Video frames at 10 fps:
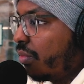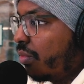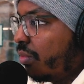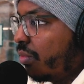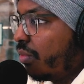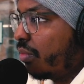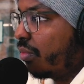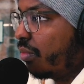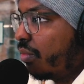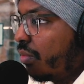
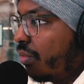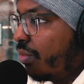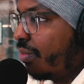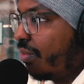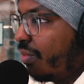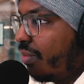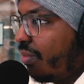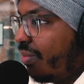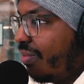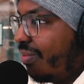
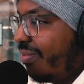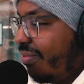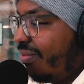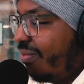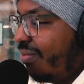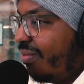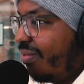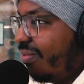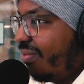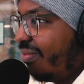
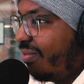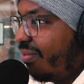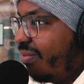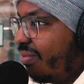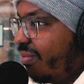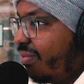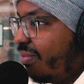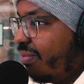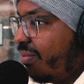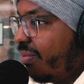
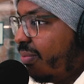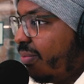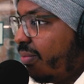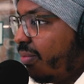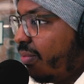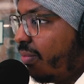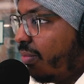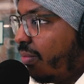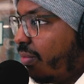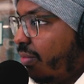
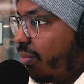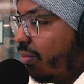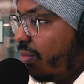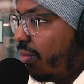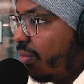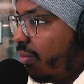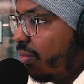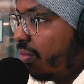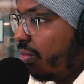No words are spoken by the person on screen.